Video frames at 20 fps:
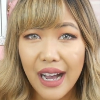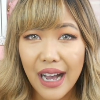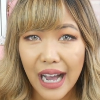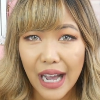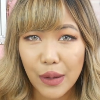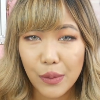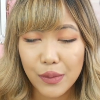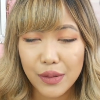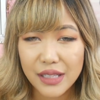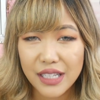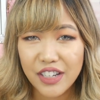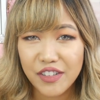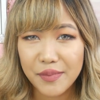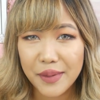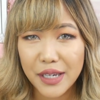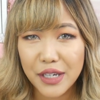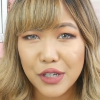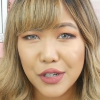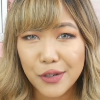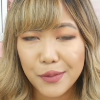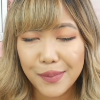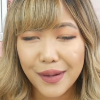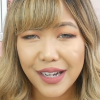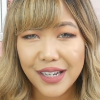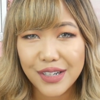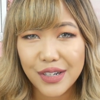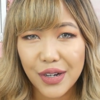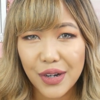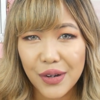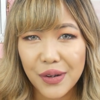I will leave my coupon
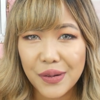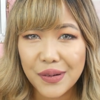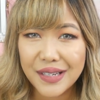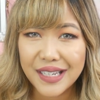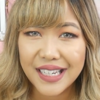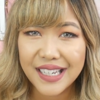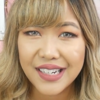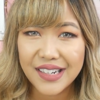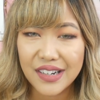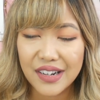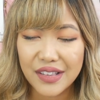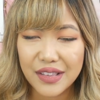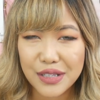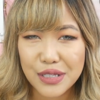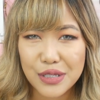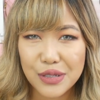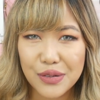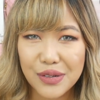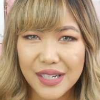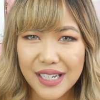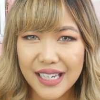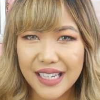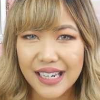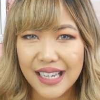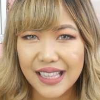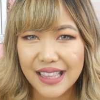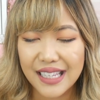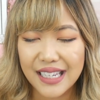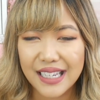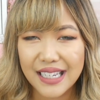code here on the screen and
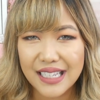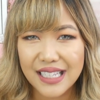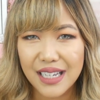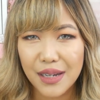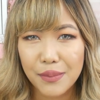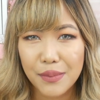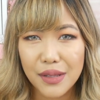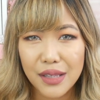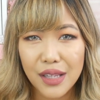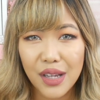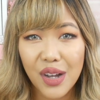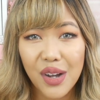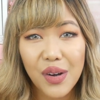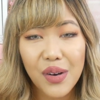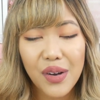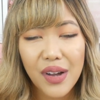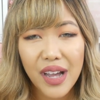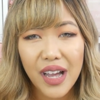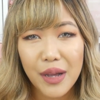link it down below.